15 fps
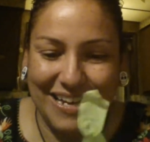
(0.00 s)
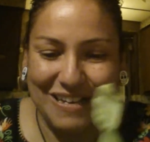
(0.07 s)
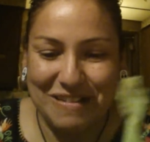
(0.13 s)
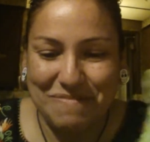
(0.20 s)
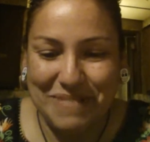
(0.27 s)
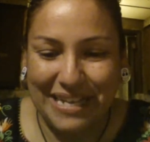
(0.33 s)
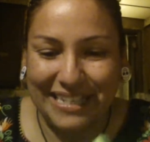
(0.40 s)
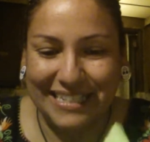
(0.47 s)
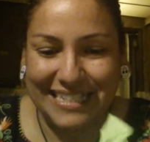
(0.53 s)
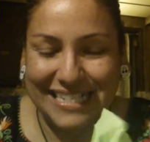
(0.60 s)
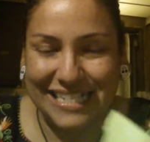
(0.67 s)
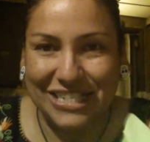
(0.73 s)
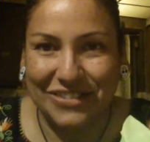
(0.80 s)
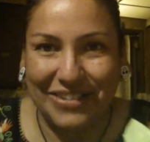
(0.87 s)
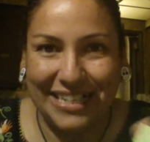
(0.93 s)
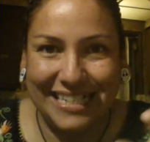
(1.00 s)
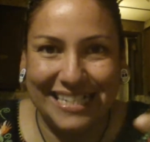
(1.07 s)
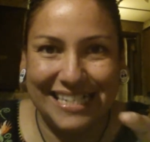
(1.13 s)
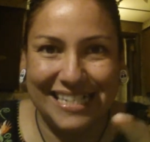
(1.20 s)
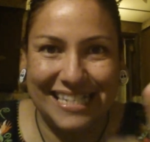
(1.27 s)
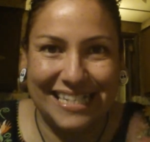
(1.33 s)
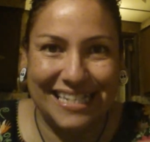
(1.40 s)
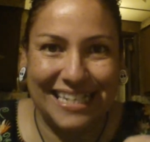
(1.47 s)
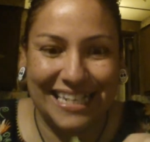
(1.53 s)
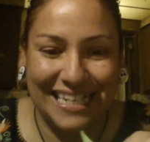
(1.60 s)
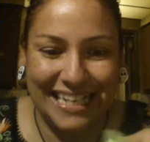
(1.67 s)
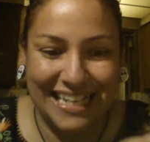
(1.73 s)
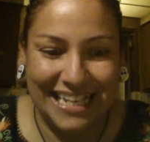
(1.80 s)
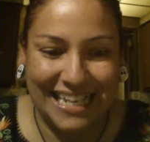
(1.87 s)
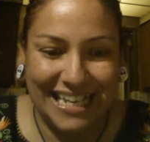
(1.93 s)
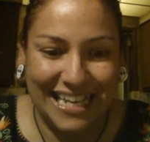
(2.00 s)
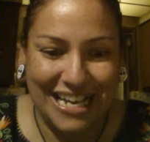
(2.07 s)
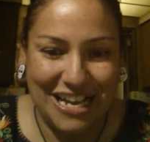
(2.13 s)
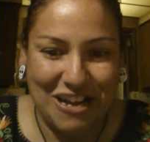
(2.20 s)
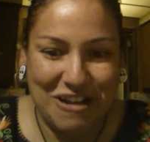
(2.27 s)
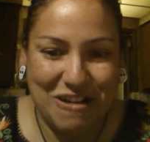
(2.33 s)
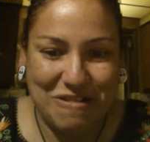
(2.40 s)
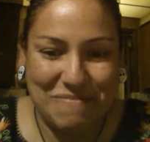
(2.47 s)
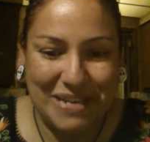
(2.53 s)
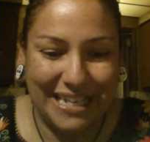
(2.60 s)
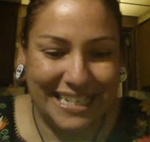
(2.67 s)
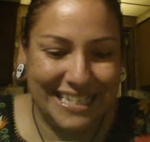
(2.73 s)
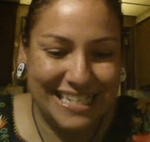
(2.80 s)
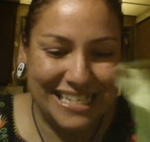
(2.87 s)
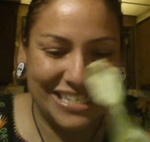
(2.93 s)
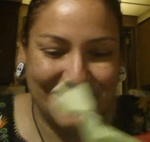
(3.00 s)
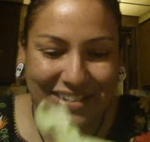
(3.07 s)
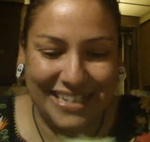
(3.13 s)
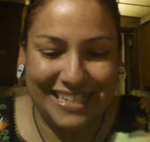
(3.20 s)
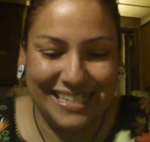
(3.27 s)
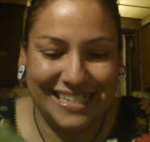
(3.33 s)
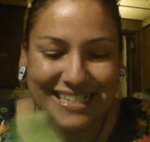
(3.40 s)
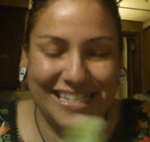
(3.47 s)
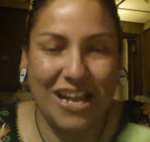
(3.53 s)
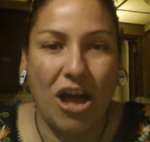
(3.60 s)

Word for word: Oh my goodness gracious. Oh my goodness gracious.